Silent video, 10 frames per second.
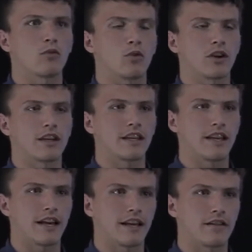were
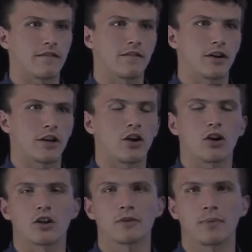he had very
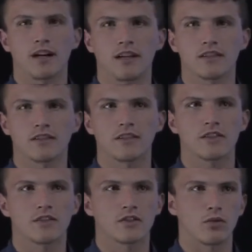harsh
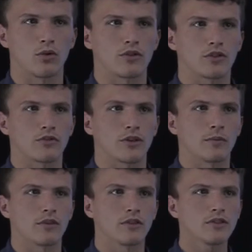policies towards
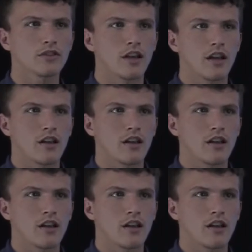criminals,